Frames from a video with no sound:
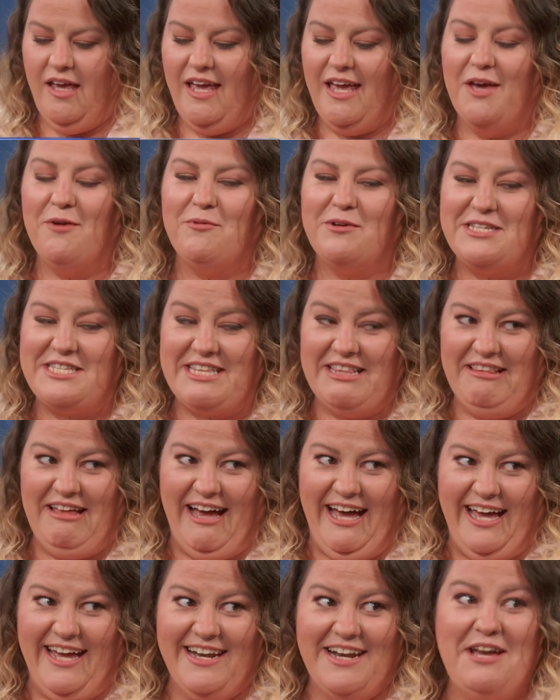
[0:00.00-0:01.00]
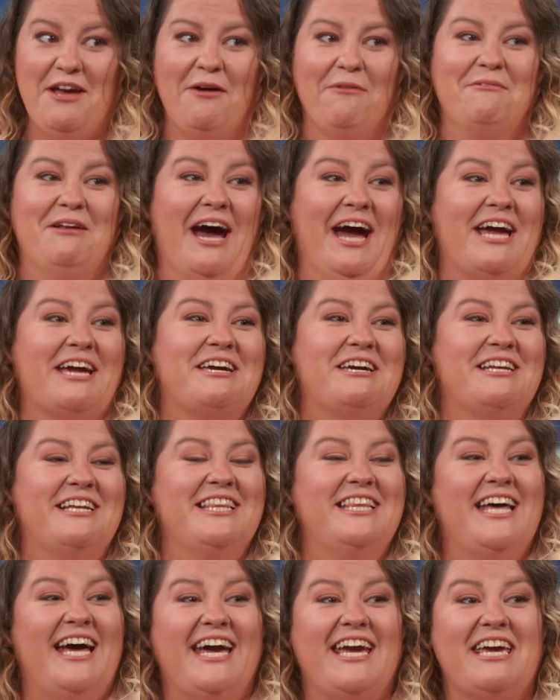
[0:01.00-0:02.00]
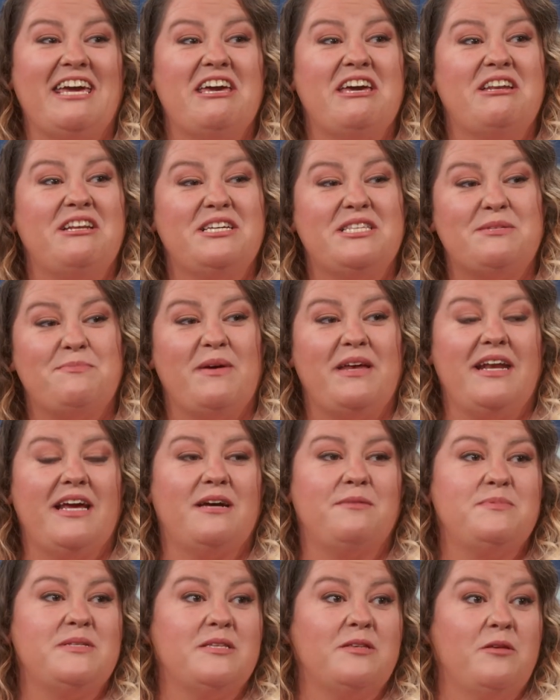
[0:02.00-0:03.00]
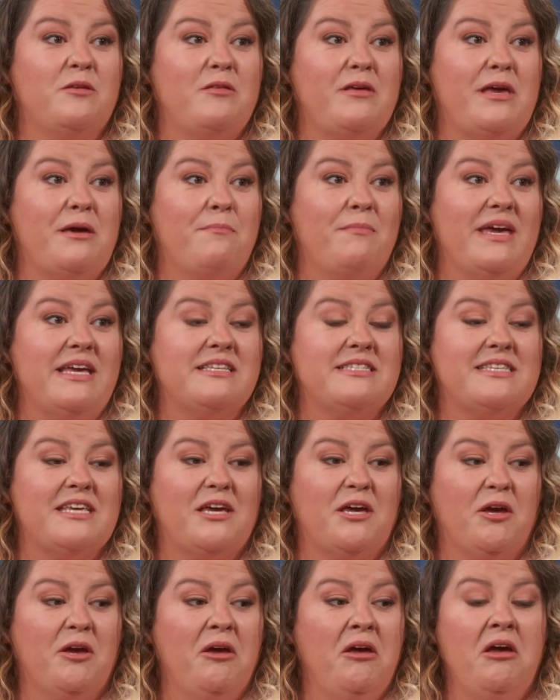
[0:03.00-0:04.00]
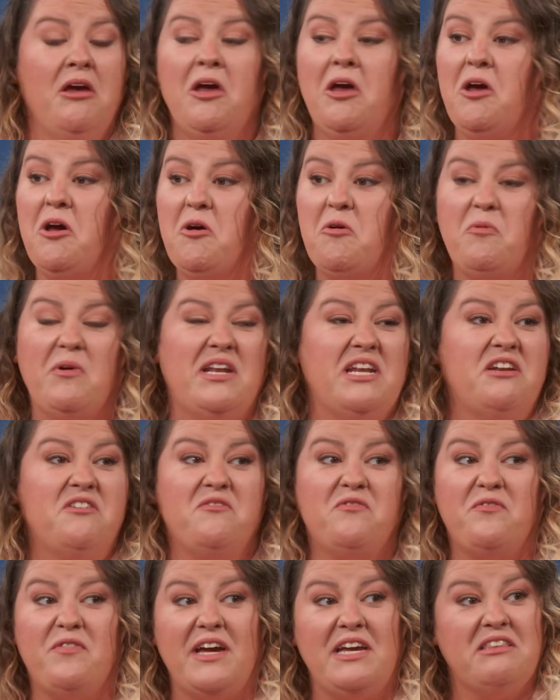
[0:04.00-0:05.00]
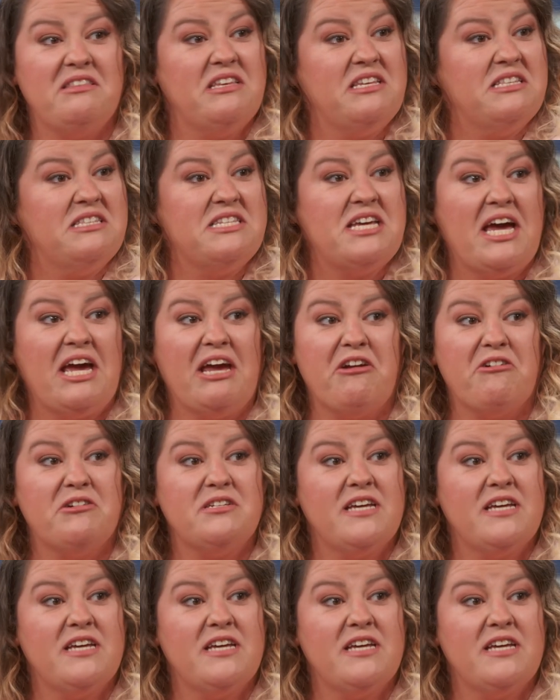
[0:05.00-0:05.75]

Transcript: It was a lot. I'm not going to lie. It has been absolutely amazing. We didn't fight the entire